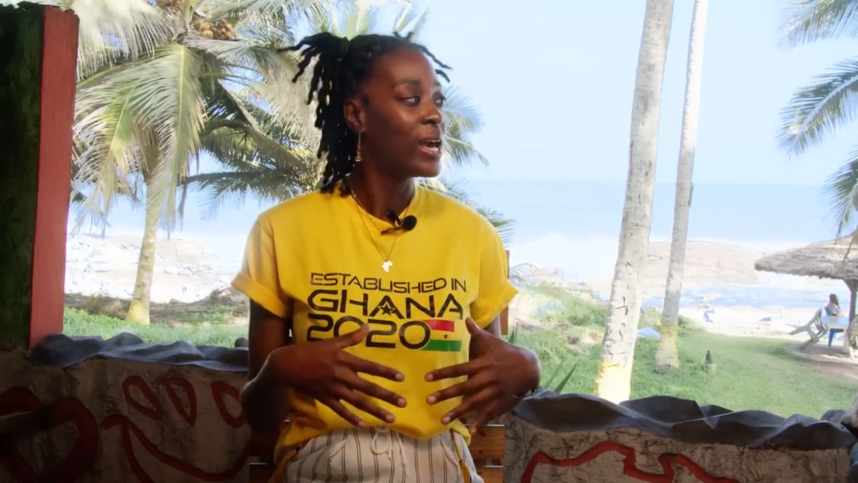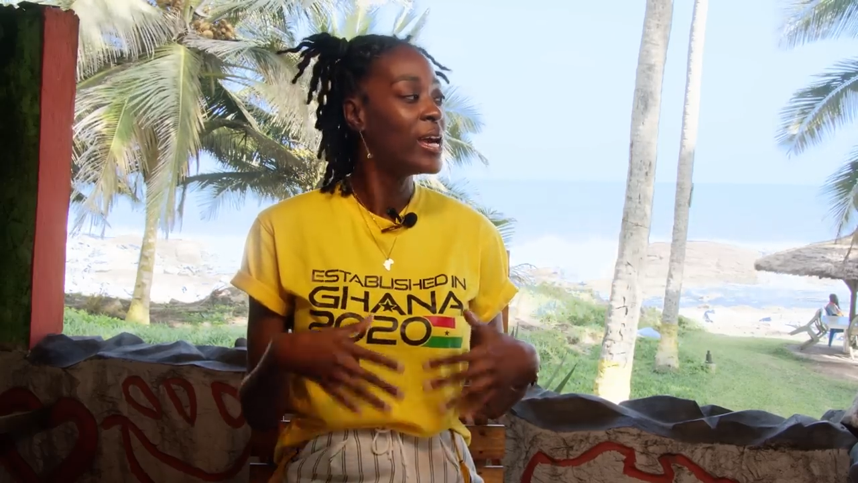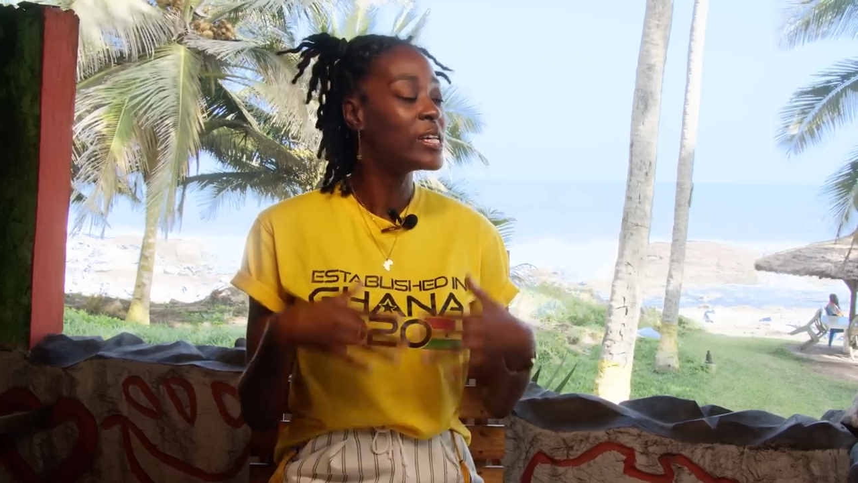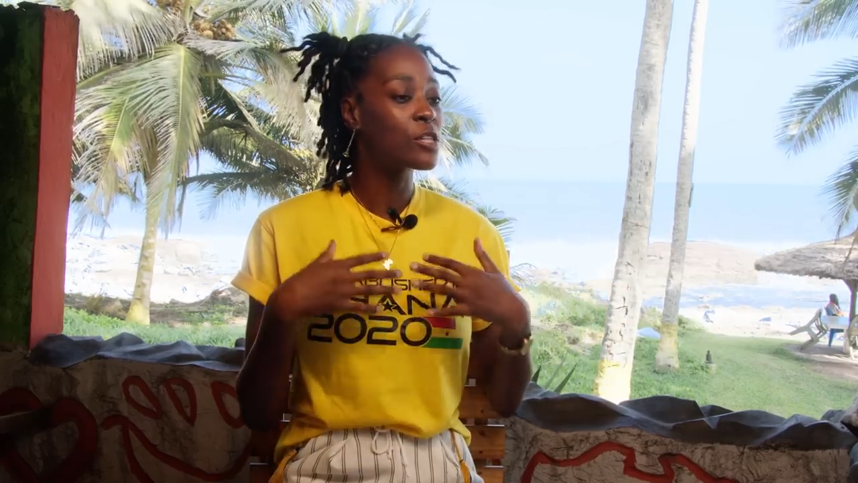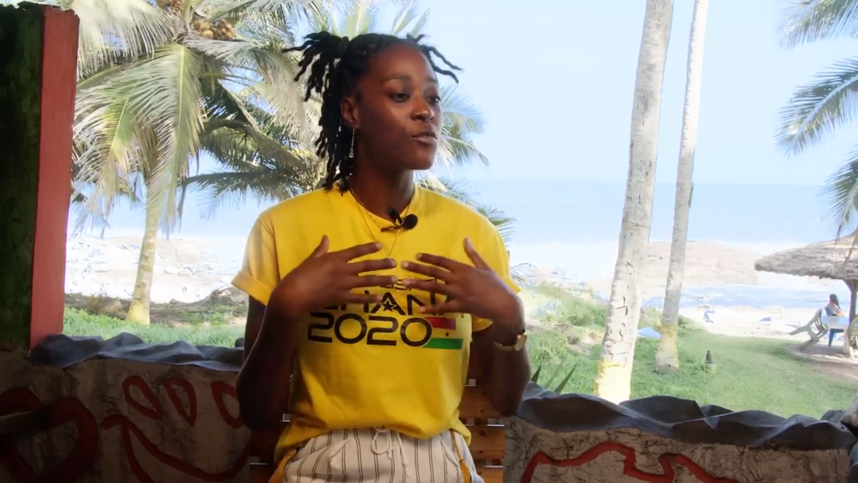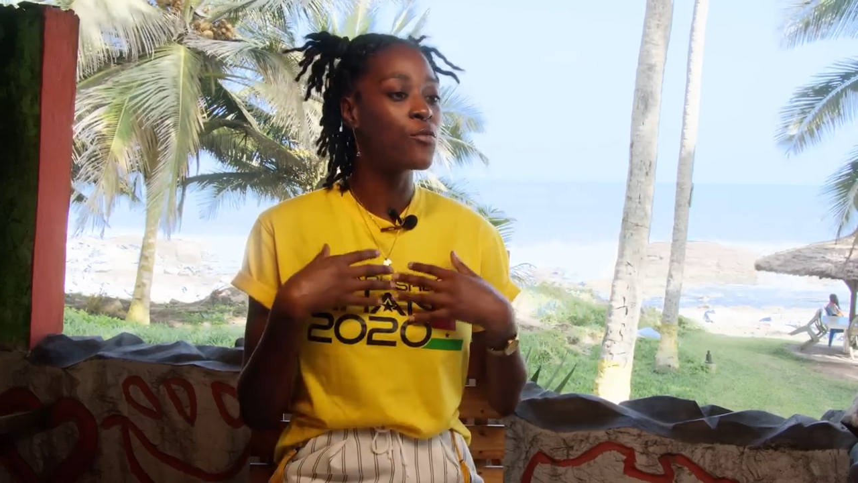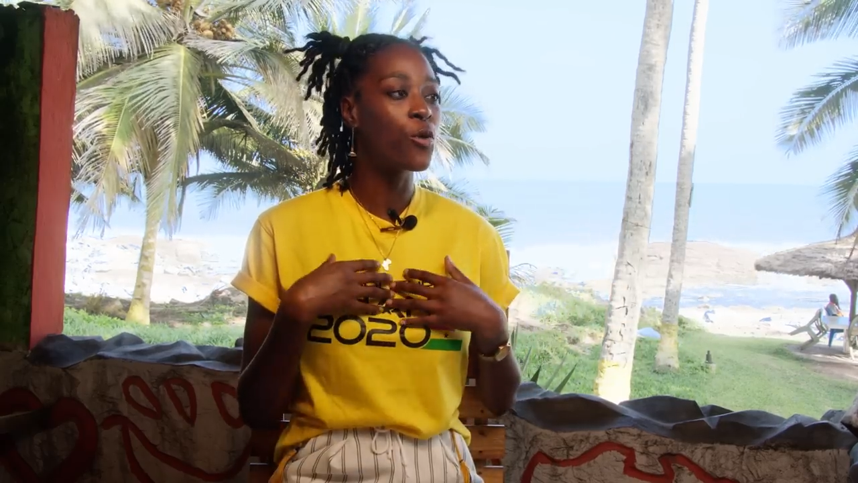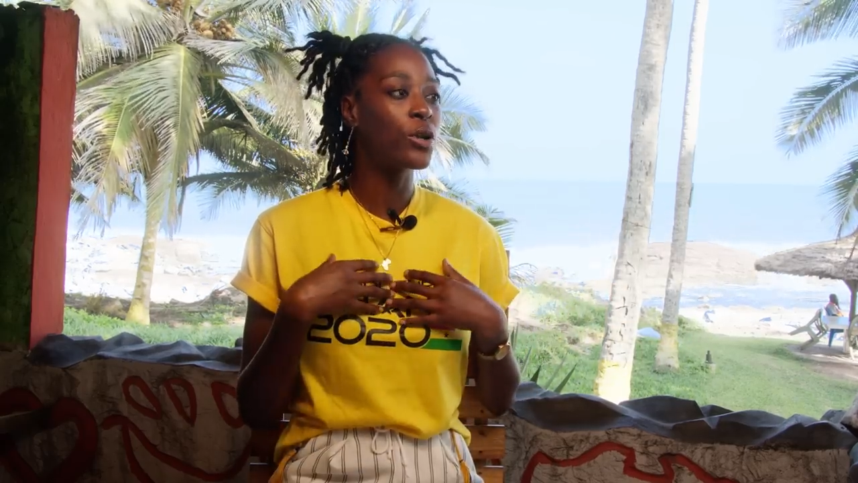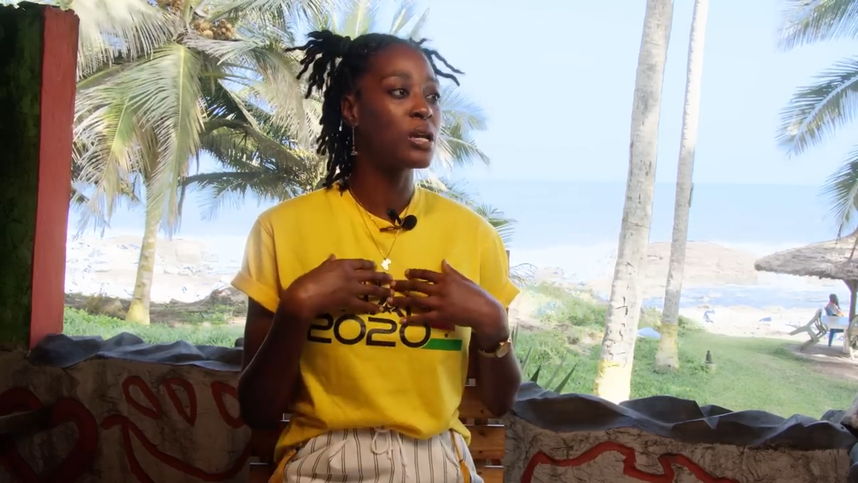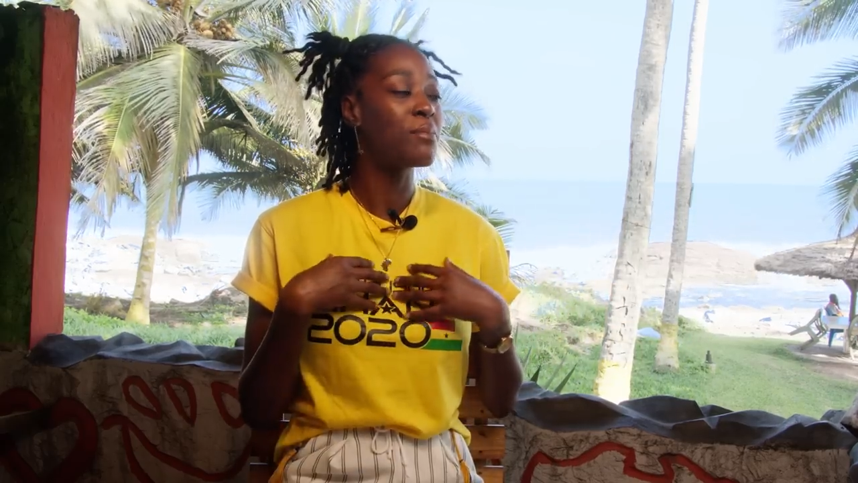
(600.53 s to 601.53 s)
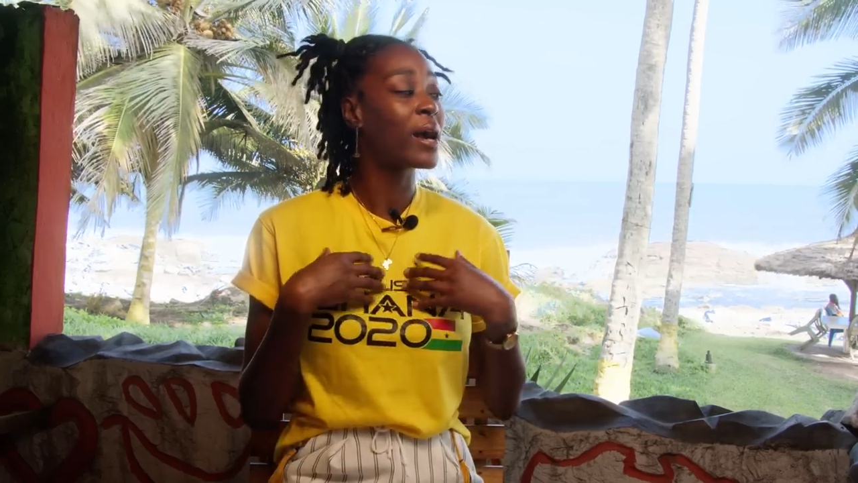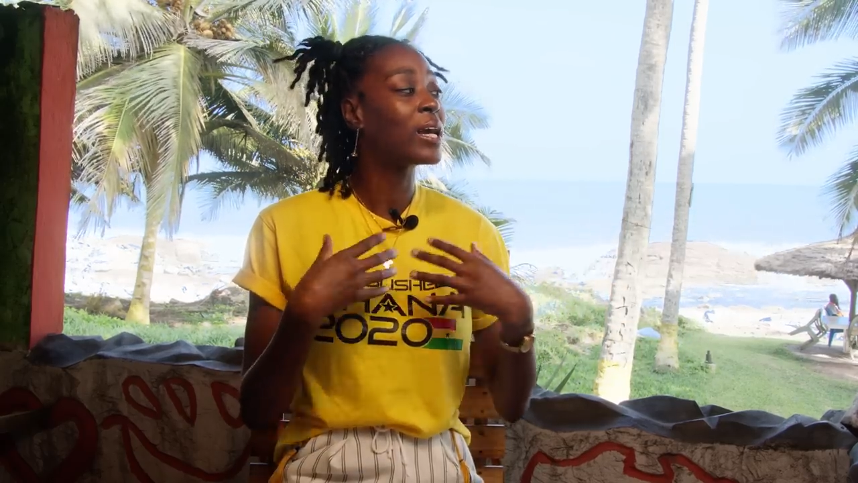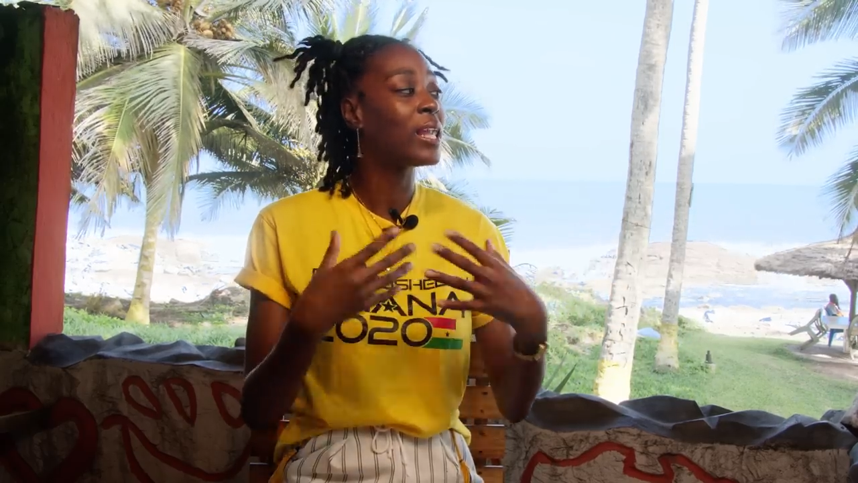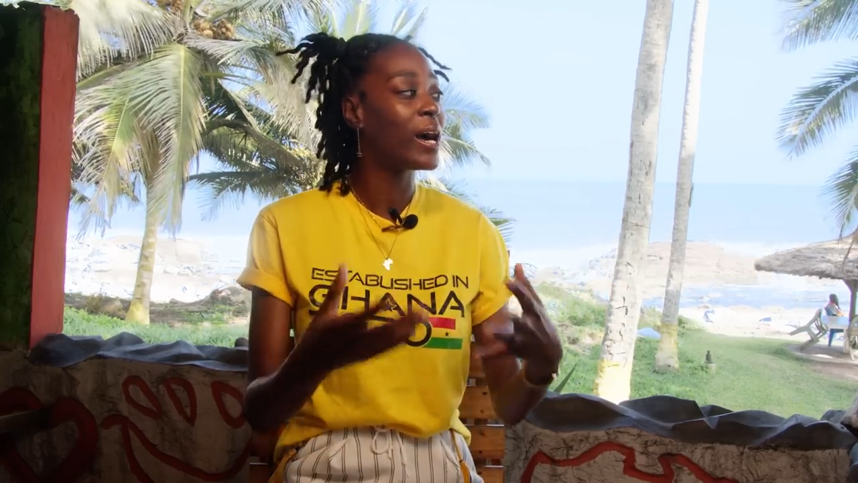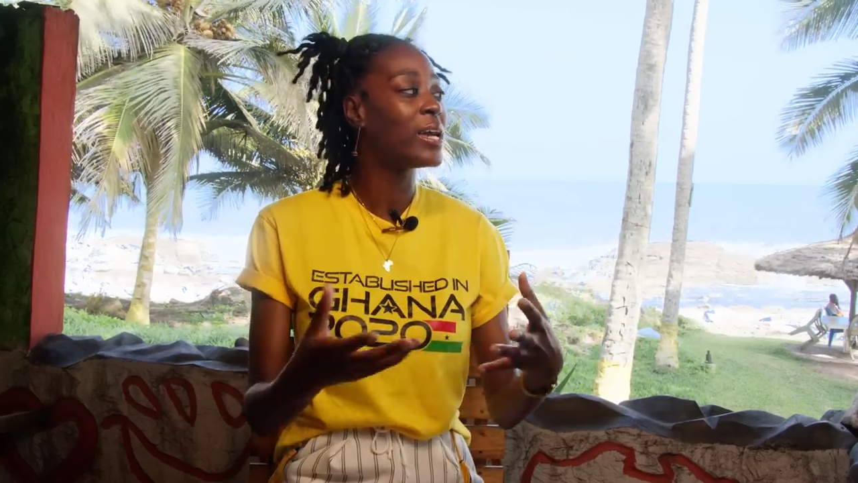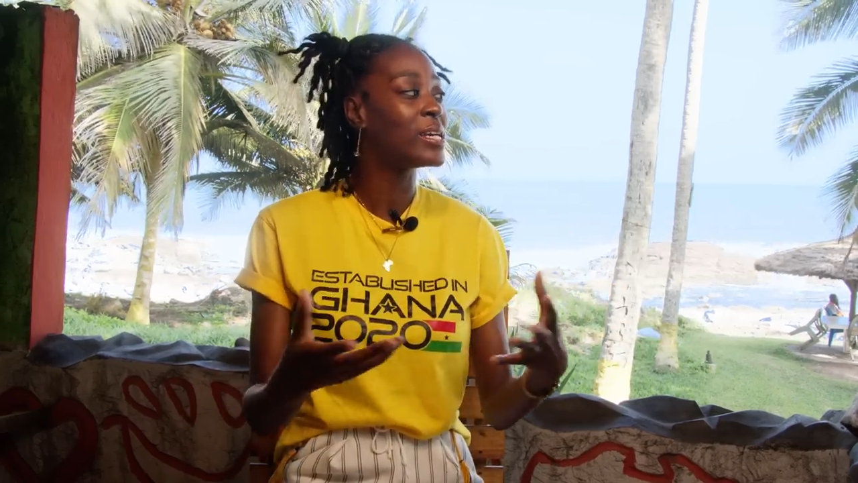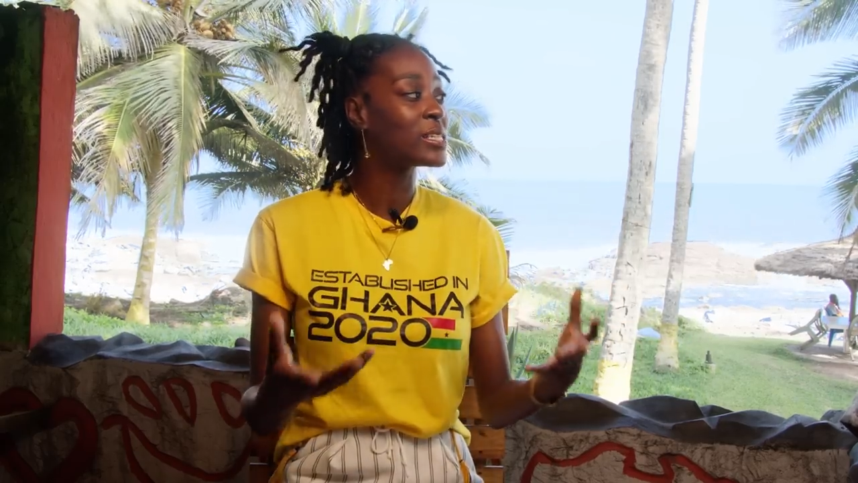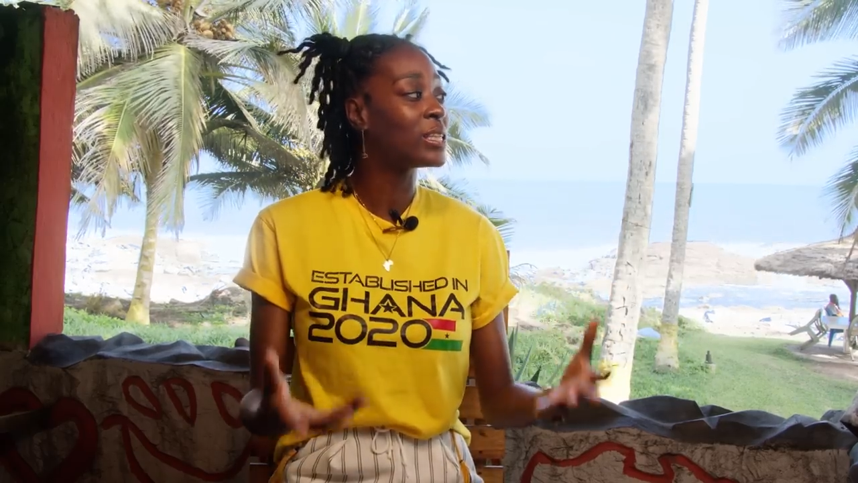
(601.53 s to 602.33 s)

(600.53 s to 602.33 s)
Mm. It's affording my clients